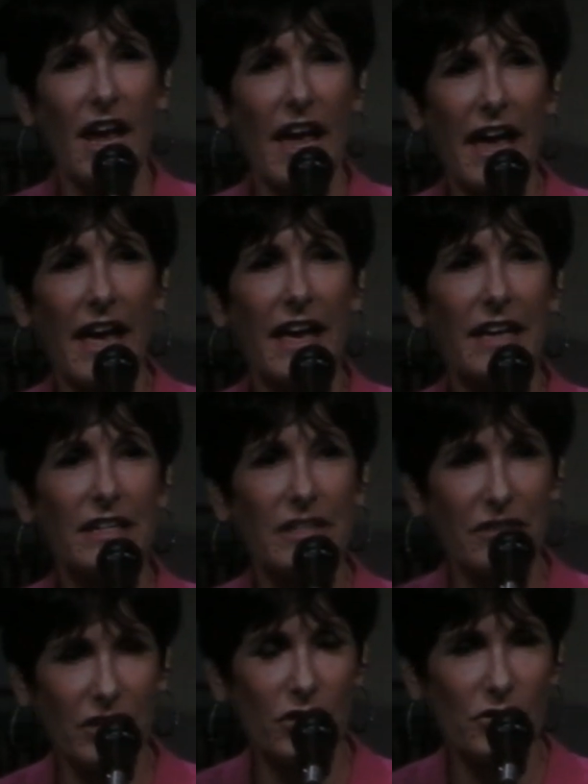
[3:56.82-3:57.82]
and
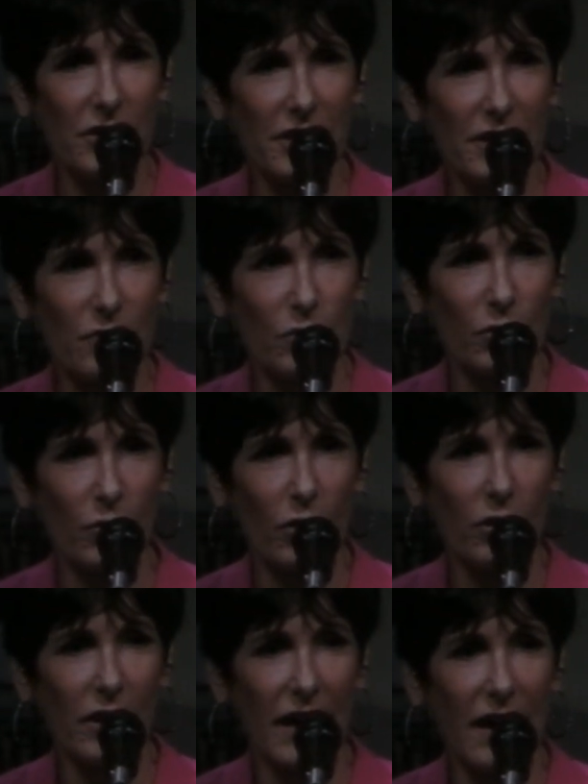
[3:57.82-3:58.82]
the new season will
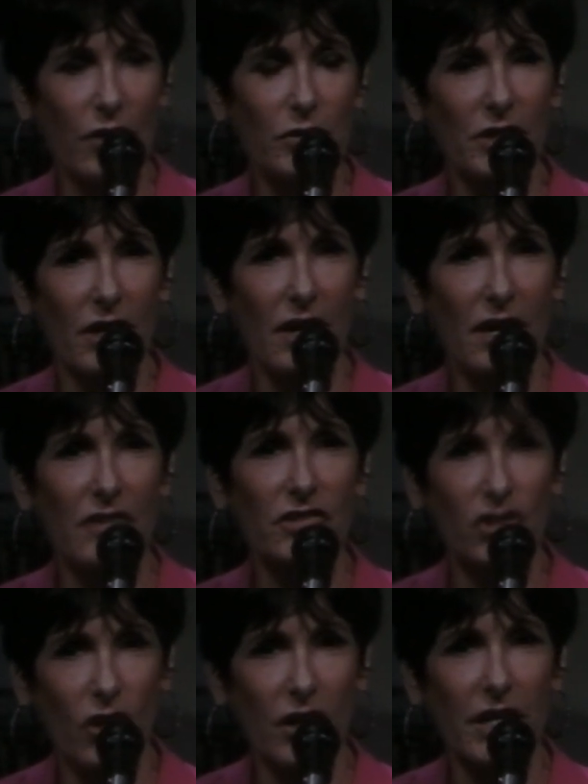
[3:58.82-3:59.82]
roll out uh,
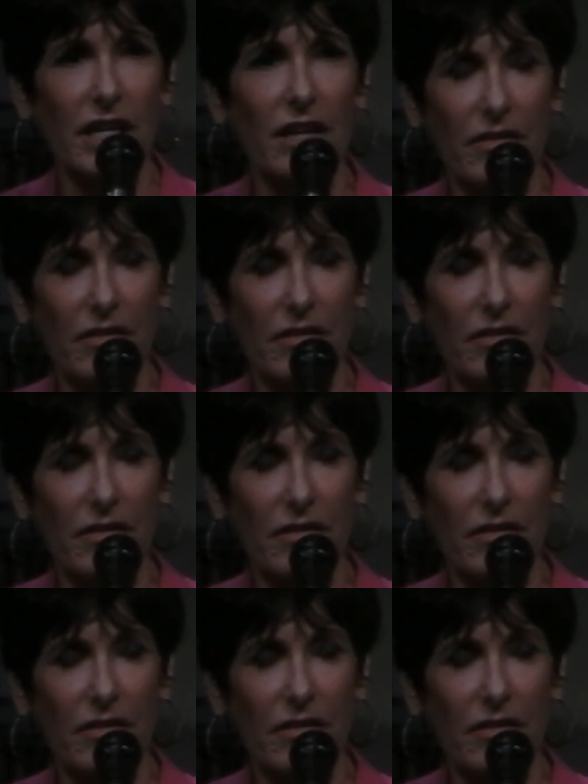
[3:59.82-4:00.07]
starting